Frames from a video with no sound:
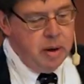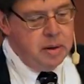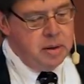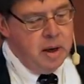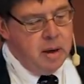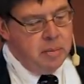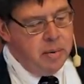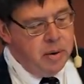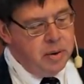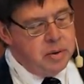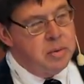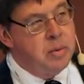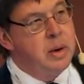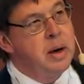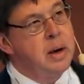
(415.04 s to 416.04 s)

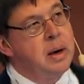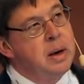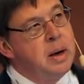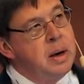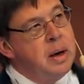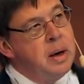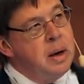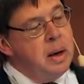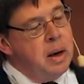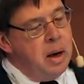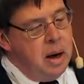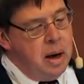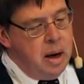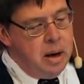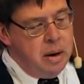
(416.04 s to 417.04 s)
examples where
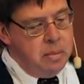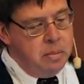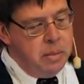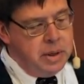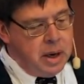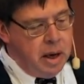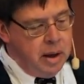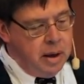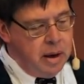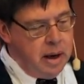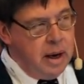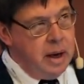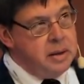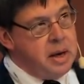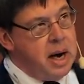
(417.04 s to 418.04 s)
Modelica
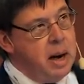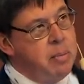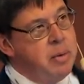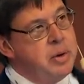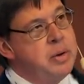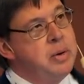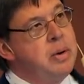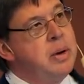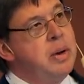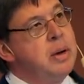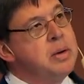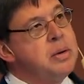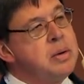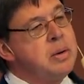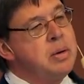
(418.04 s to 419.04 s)
has
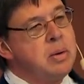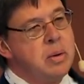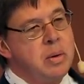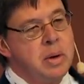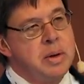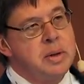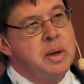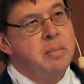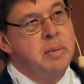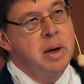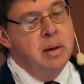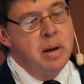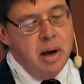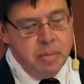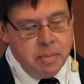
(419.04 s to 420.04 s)
opportunities, or
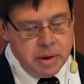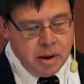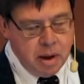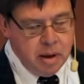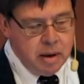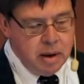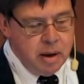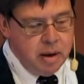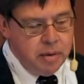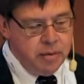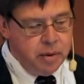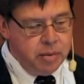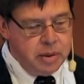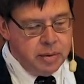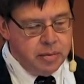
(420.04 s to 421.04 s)
something like Modelica, in a
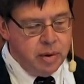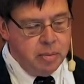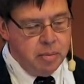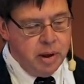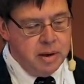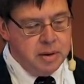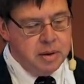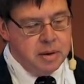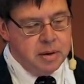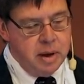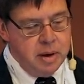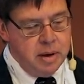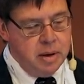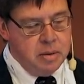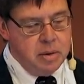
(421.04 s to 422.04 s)
few different places. And
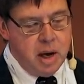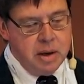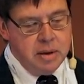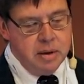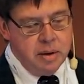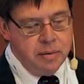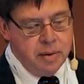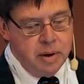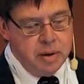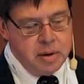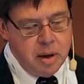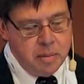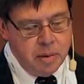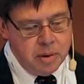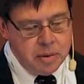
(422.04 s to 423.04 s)
I could use lots of different
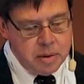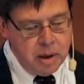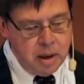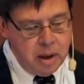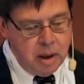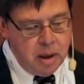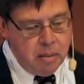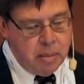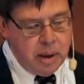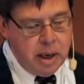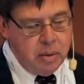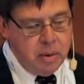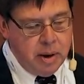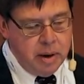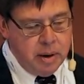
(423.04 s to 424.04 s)
examples, but
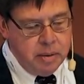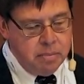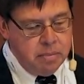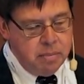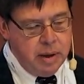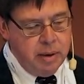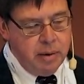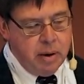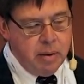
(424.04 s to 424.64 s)
I want to pivot